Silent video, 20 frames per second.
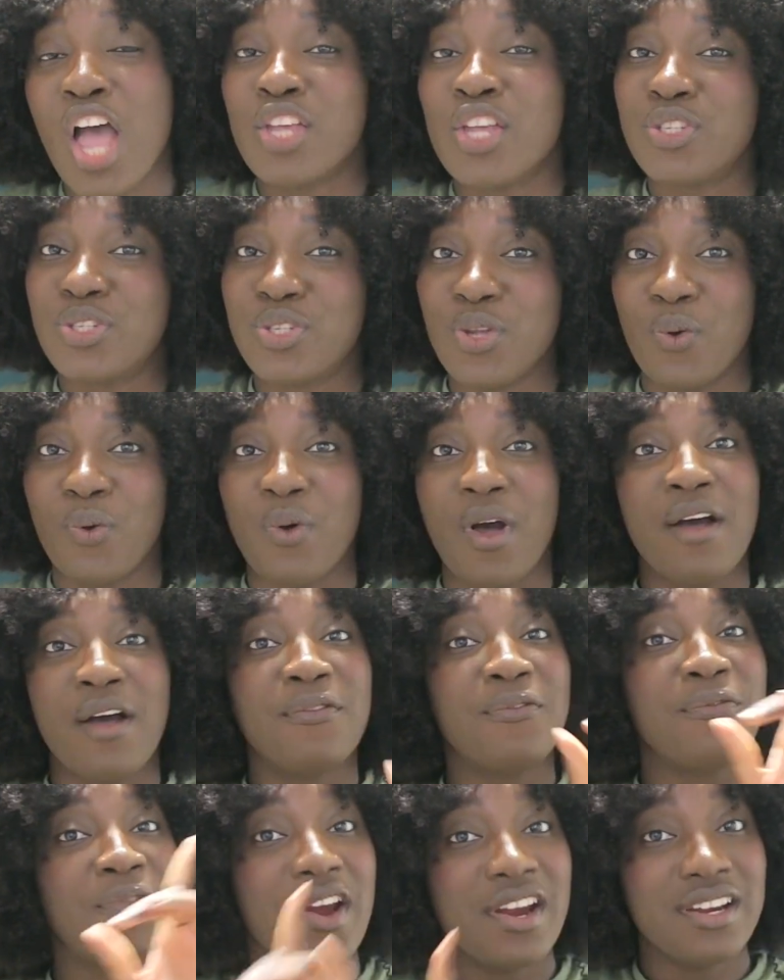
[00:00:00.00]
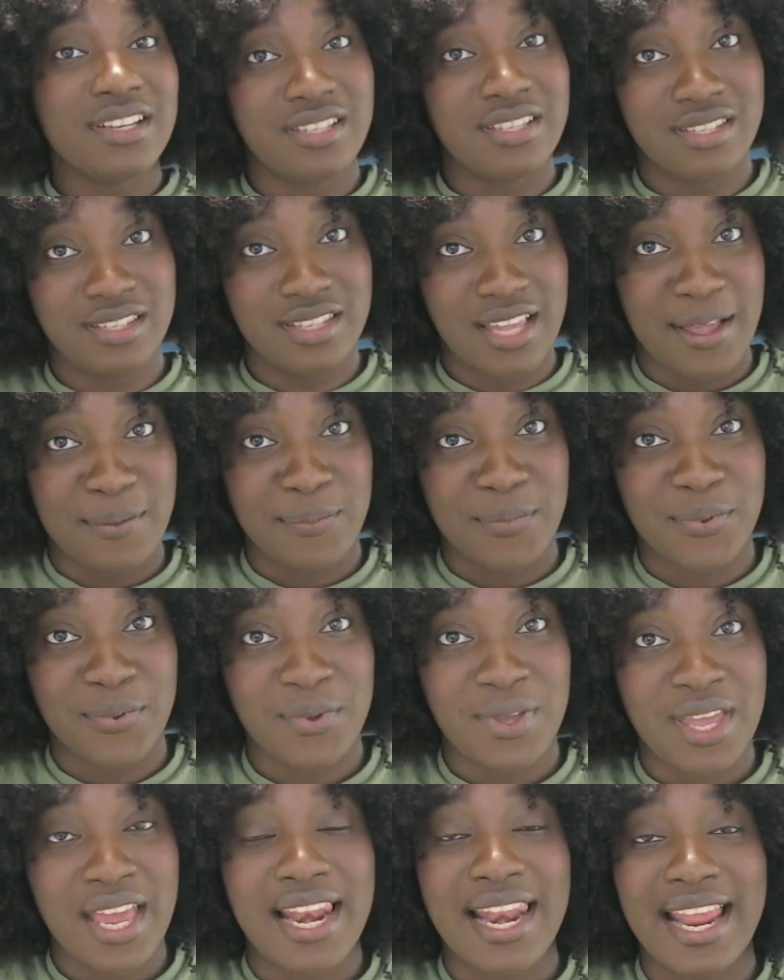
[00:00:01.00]
So first
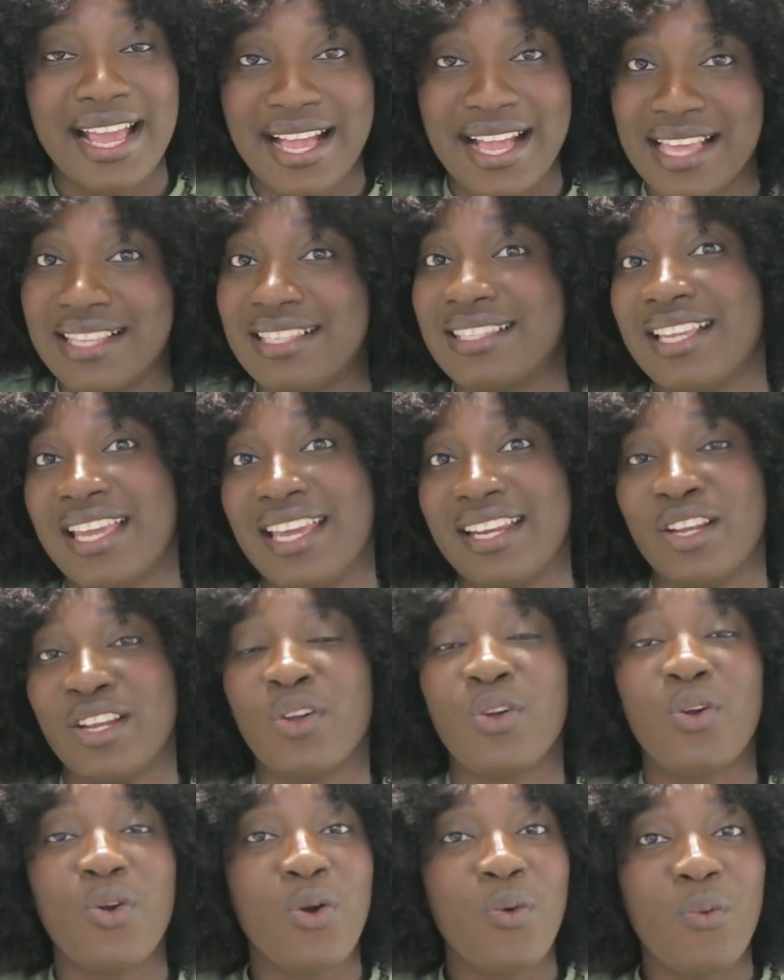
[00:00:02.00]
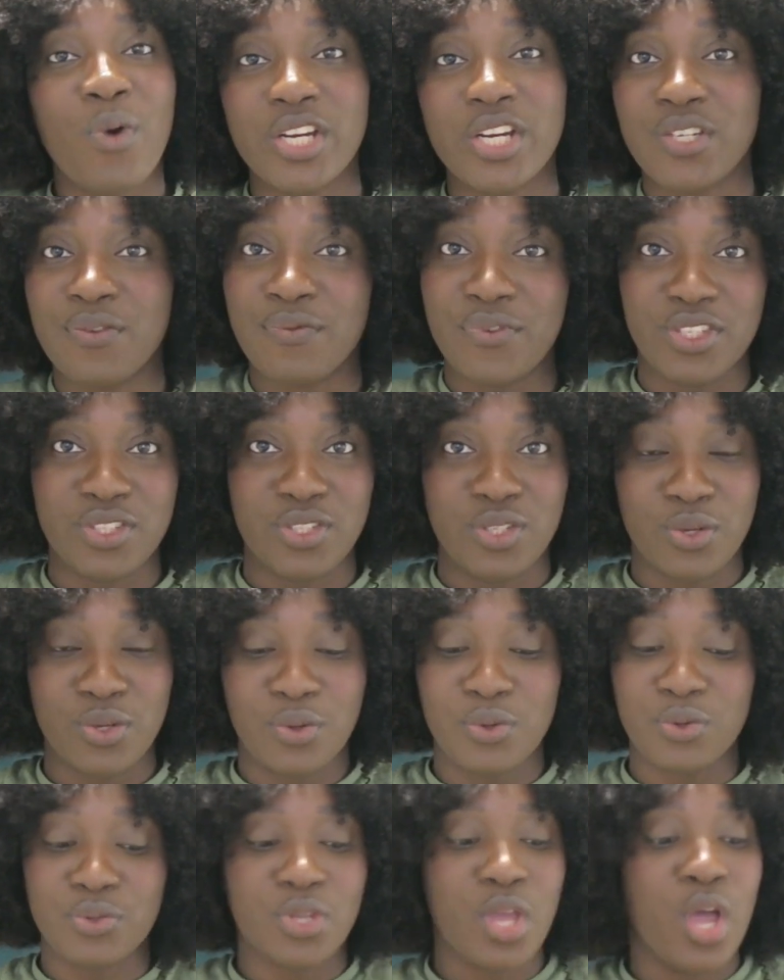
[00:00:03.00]
step, like I said, go watch
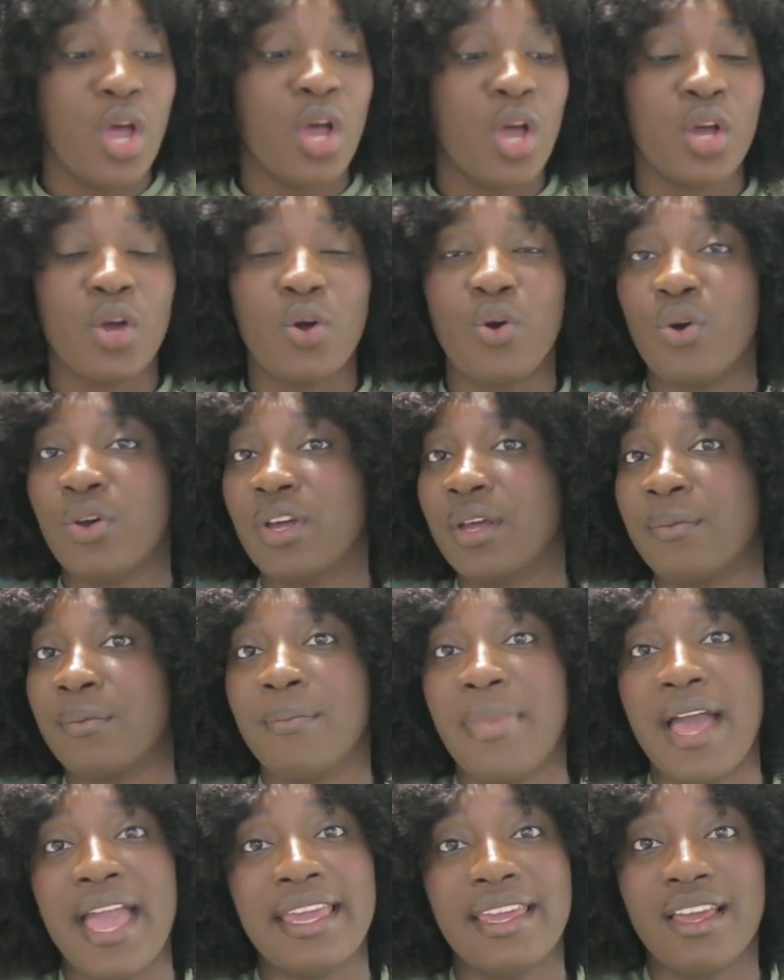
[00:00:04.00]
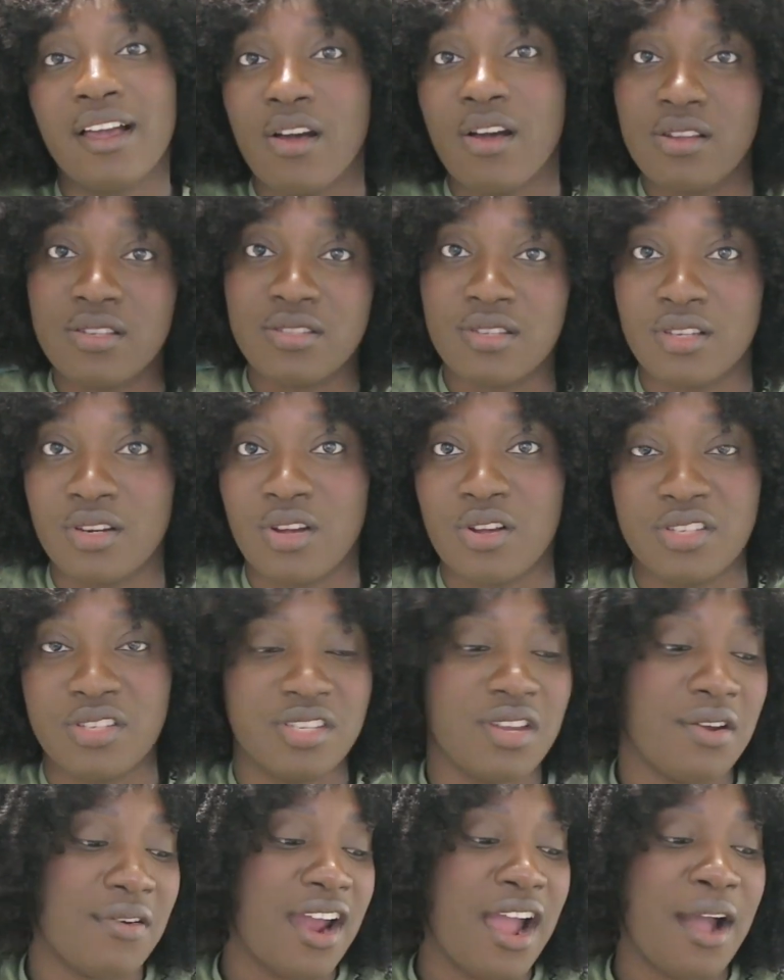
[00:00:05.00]
videos, go buy a course on
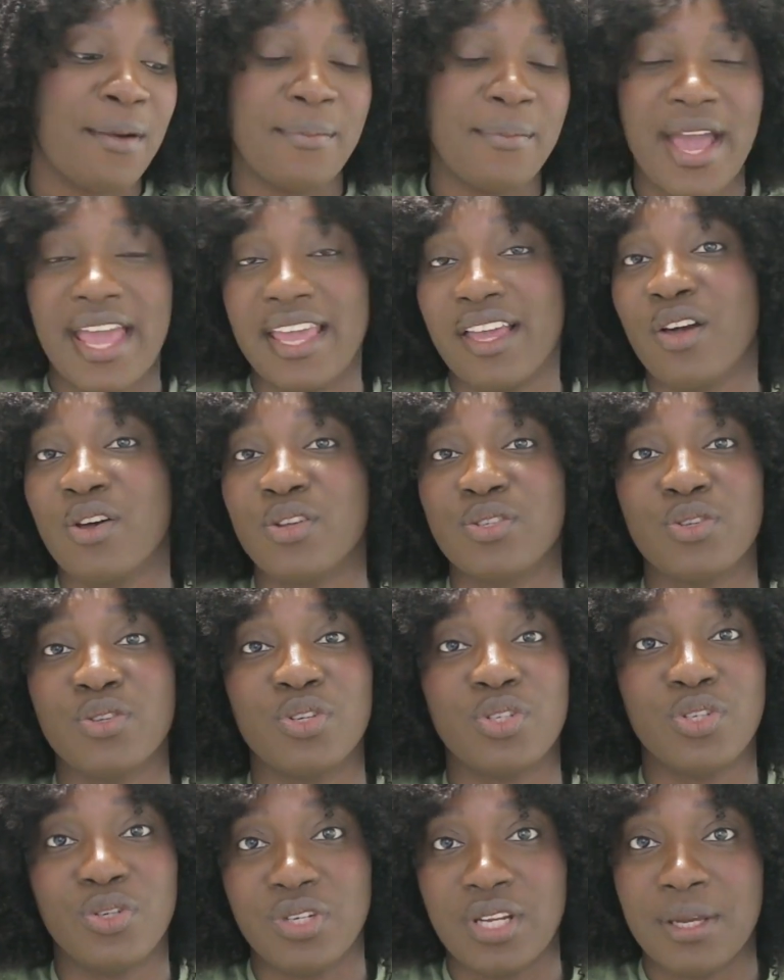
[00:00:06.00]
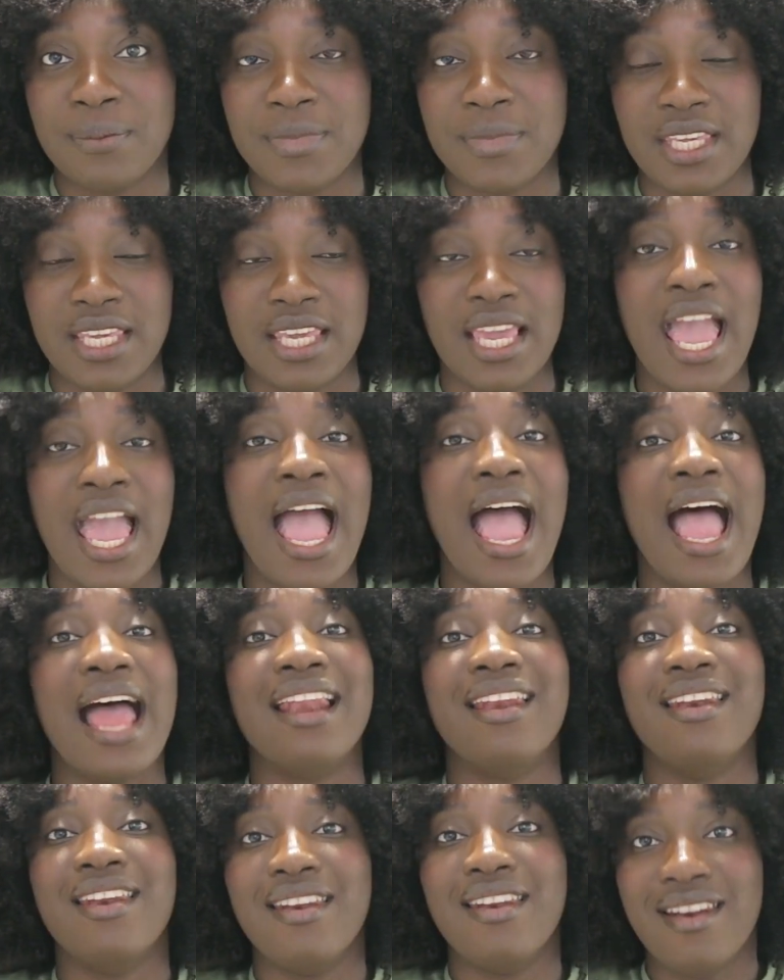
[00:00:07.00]
Coursera, buy a course on Udemy,
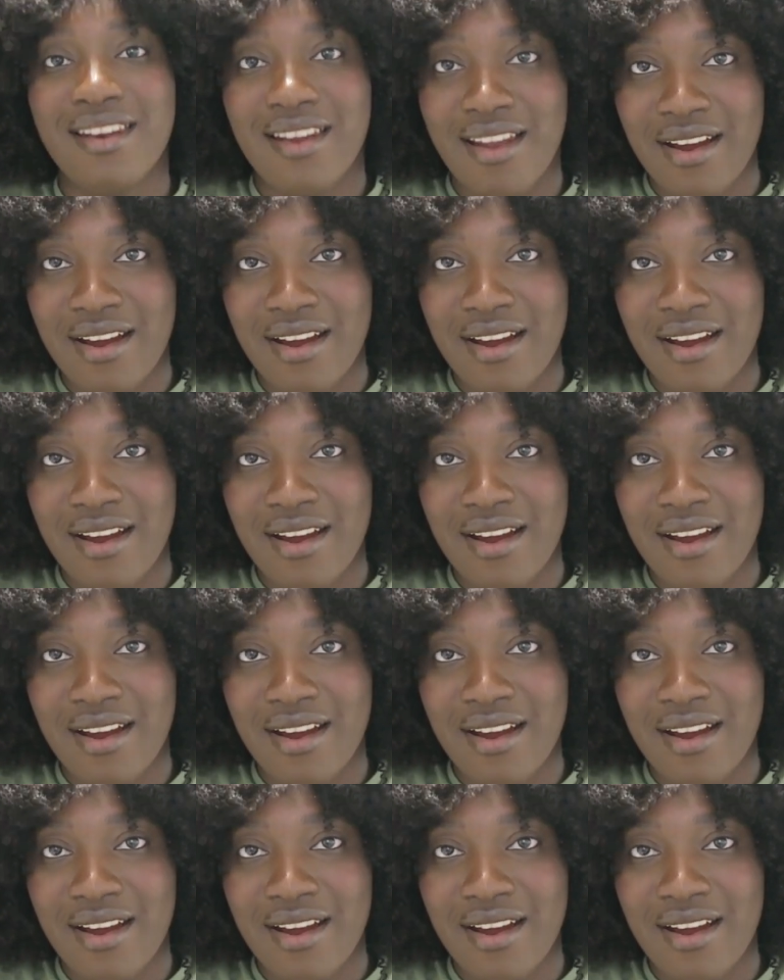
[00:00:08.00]
and